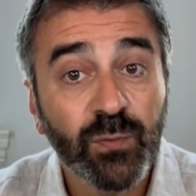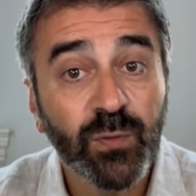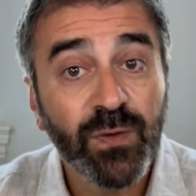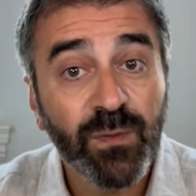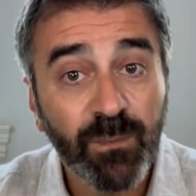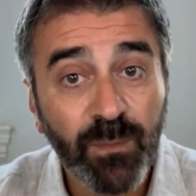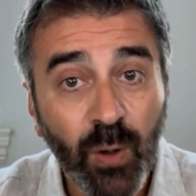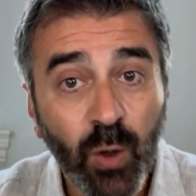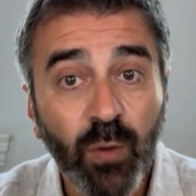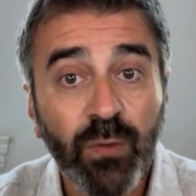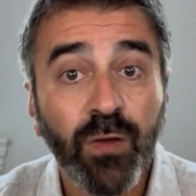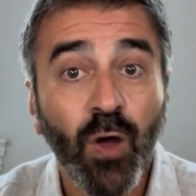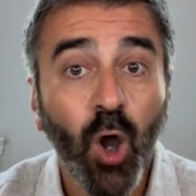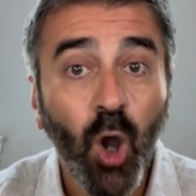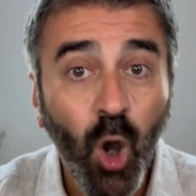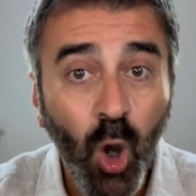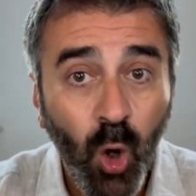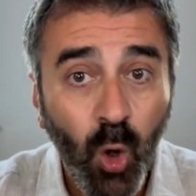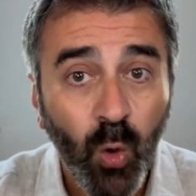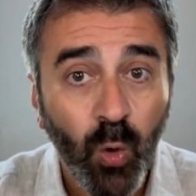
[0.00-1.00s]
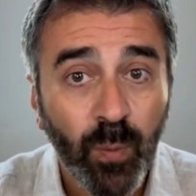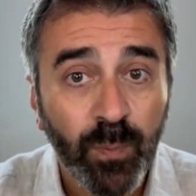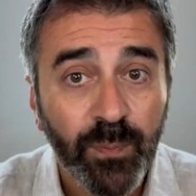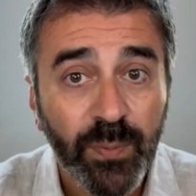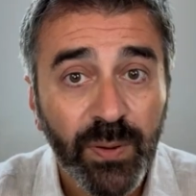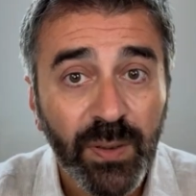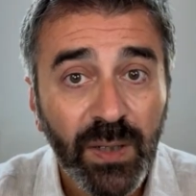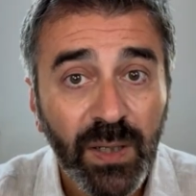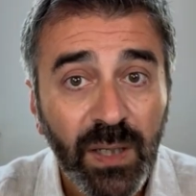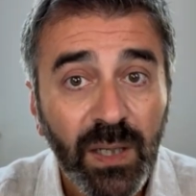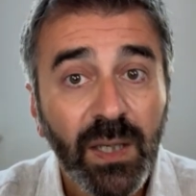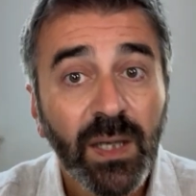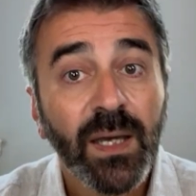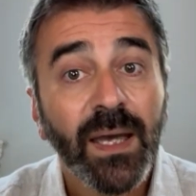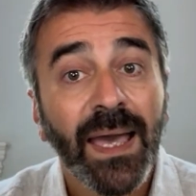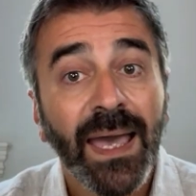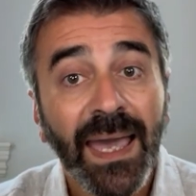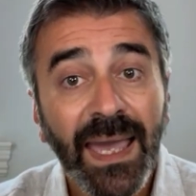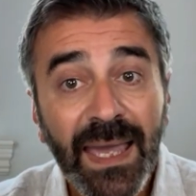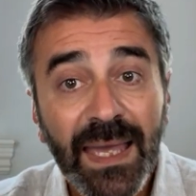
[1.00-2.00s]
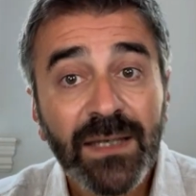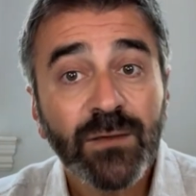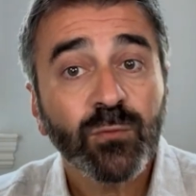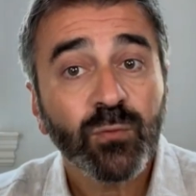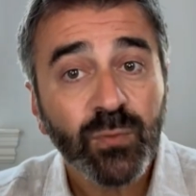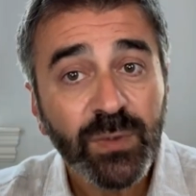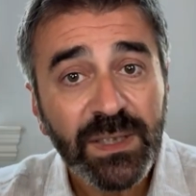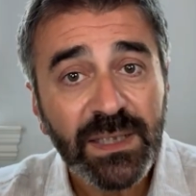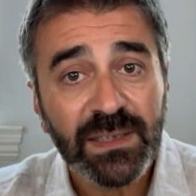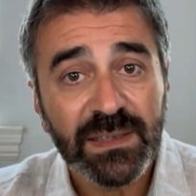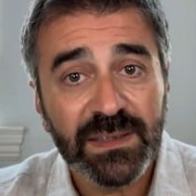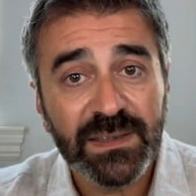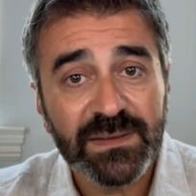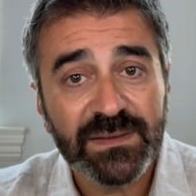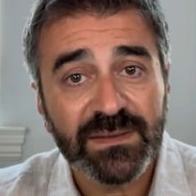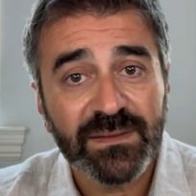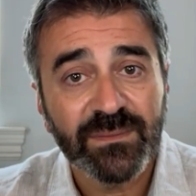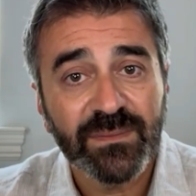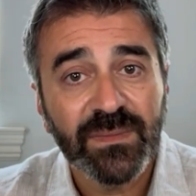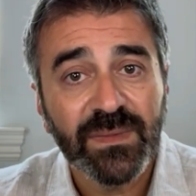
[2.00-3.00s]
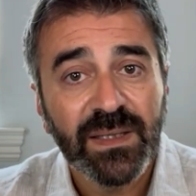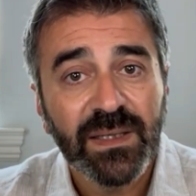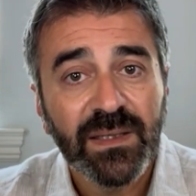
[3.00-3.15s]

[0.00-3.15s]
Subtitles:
with both hope and realism,